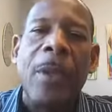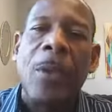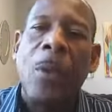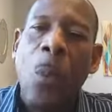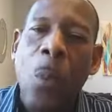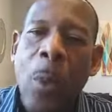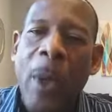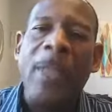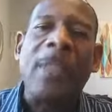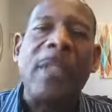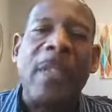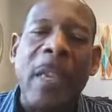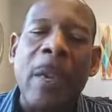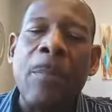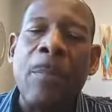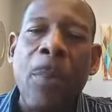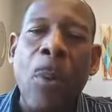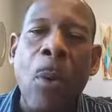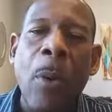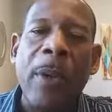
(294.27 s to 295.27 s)
What's
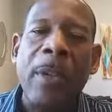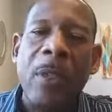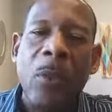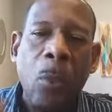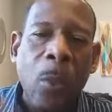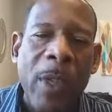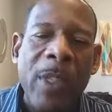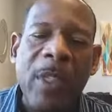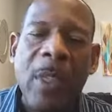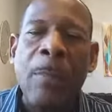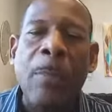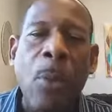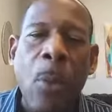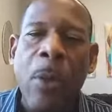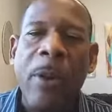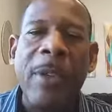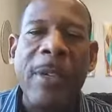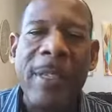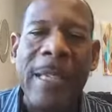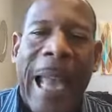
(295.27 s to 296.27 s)
important? What's
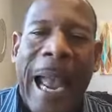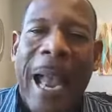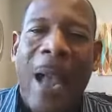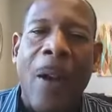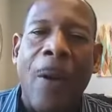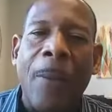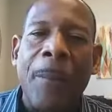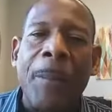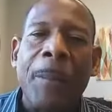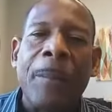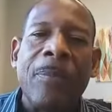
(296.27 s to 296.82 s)
important now?